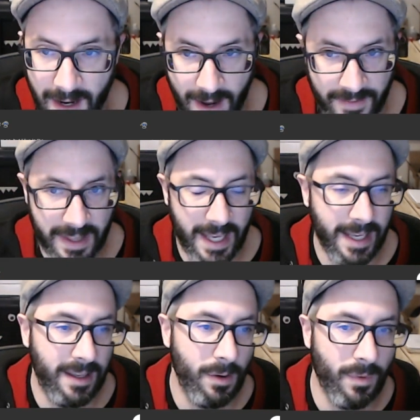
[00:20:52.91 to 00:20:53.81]

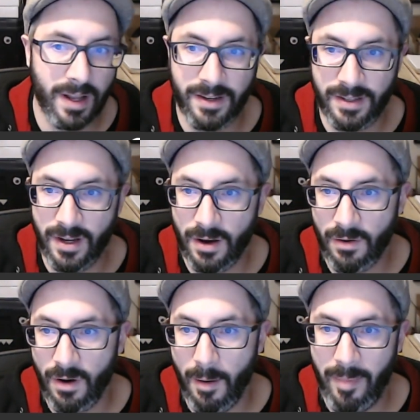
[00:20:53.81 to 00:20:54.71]
Everything you wanted to
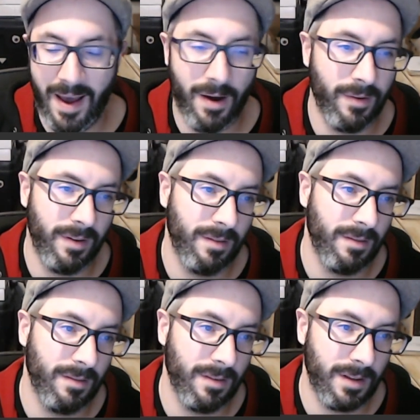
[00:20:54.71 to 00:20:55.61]
know about
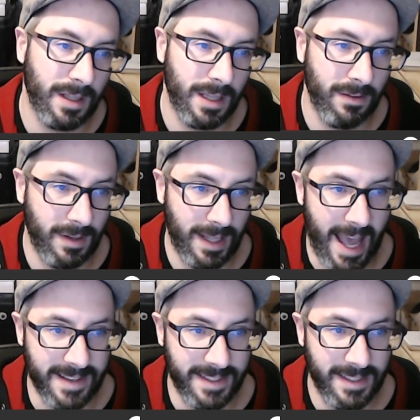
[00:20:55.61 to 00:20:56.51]

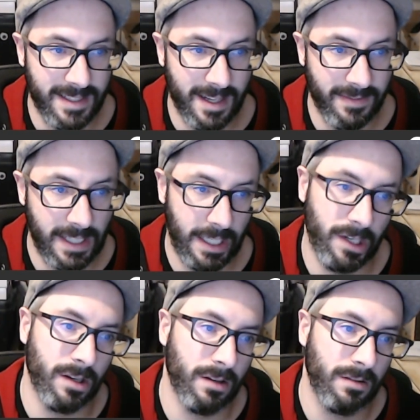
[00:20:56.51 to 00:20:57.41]
casting stuff
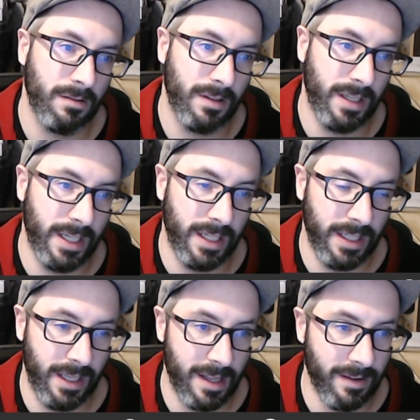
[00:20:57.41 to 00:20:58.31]
clear,
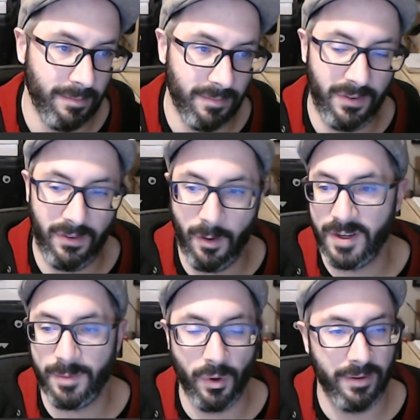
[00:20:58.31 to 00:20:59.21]
and so
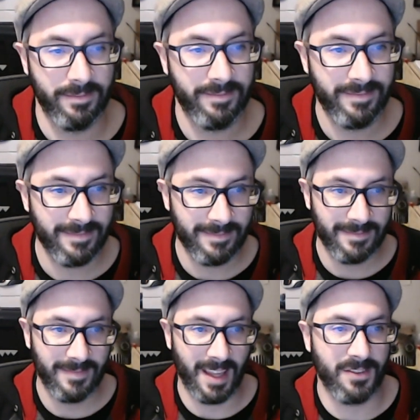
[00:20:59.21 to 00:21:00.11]
much more.
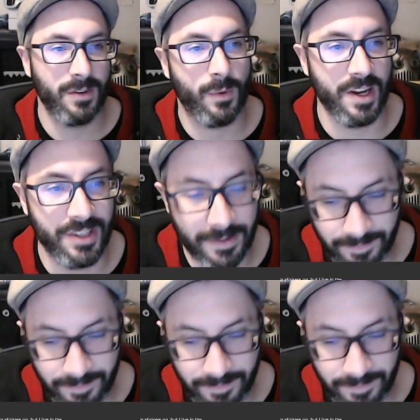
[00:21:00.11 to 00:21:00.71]
Thanks for the question.